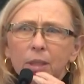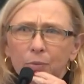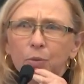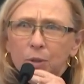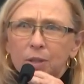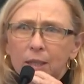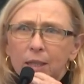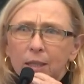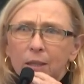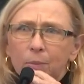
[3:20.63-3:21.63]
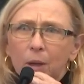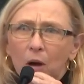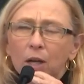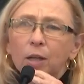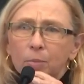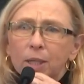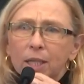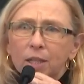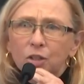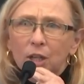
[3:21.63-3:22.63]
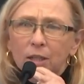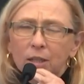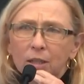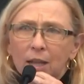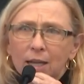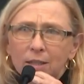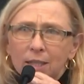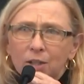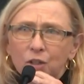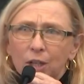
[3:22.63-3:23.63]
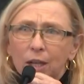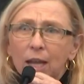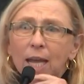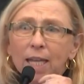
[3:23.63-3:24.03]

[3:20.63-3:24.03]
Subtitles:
a committee agenda last session.